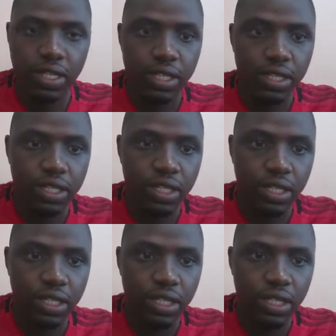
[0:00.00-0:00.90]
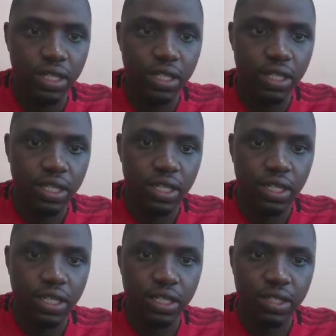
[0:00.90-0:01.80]
add
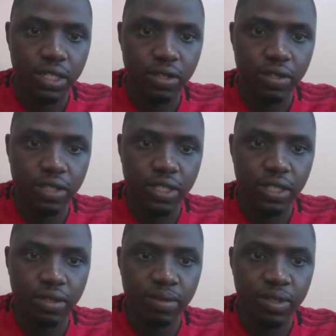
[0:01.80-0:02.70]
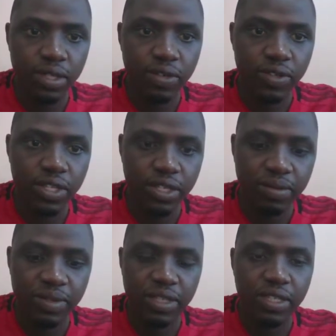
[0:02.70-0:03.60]
second name, our
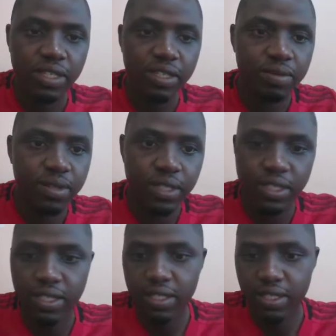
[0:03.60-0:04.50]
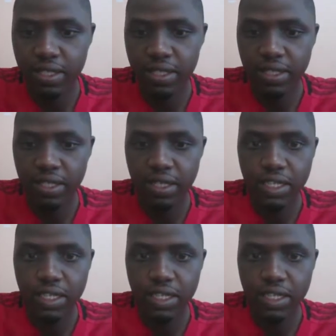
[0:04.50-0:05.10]
name in the database. That's it.